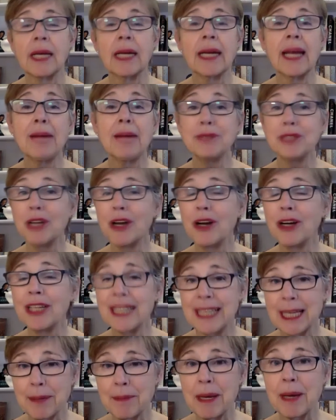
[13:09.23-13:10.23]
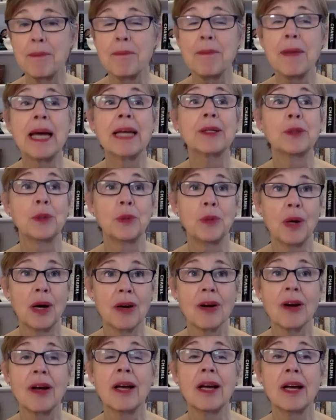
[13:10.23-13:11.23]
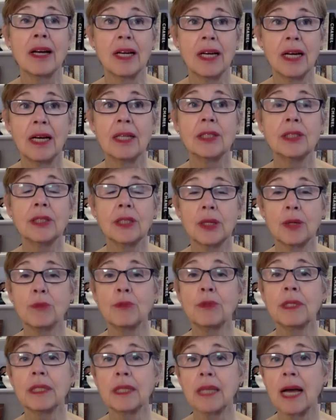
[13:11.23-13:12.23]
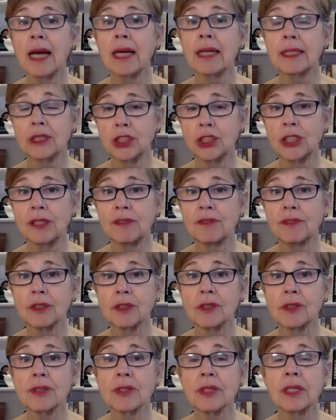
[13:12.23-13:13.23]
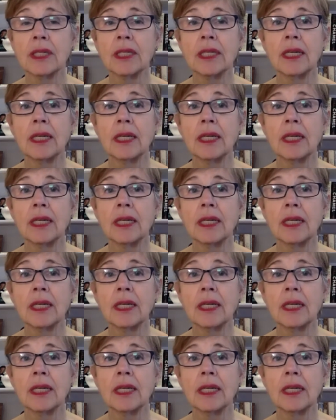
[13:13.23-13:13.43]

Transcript: And I'm talking about men who are, you know, real high achievers.